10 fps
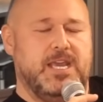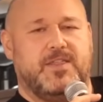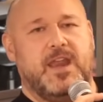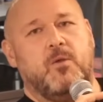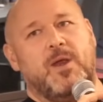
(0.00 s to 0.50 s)

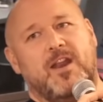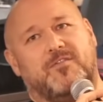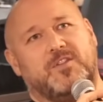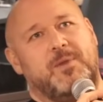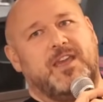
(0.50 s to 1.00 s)
Then I went
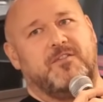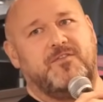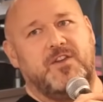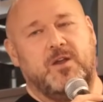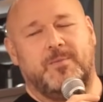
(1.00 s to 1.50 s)
off to make a
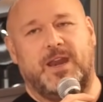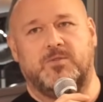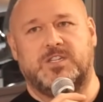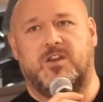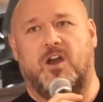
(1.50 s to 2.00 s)
film, and I
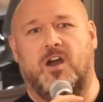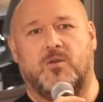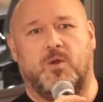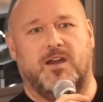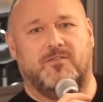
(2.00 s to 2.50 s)
was in
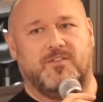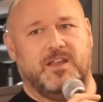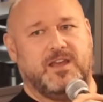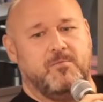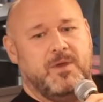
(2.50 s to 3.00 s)
Ottawa for
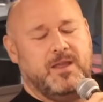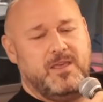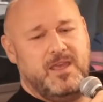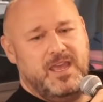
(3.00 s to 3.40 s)
like a month.